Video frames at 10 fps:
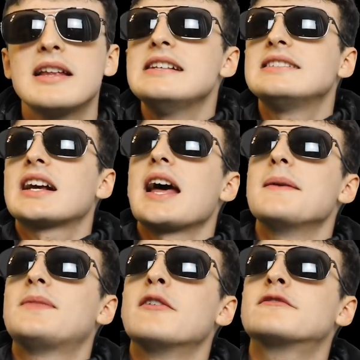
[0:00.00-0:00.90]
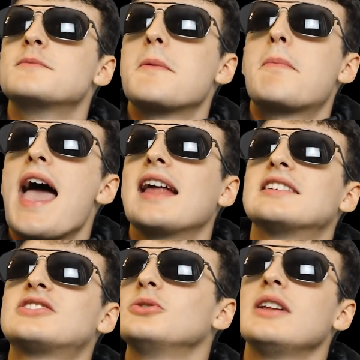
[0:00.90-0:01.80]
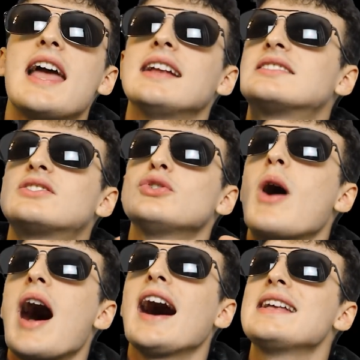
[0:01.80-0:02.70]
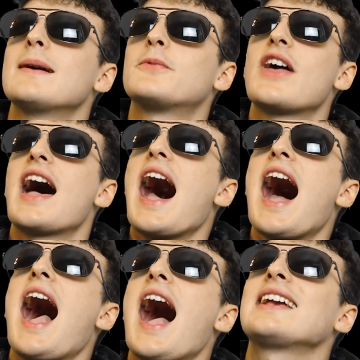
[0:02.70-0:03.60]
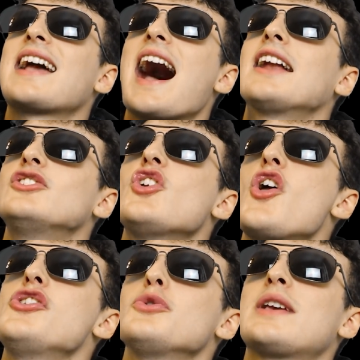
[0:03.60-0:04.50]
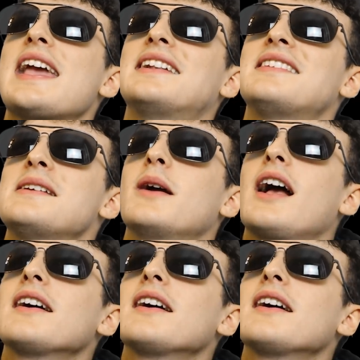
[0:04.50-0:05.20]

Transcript: Please climb down from your pedestal. It's too high up there. I can't hear you, Katie.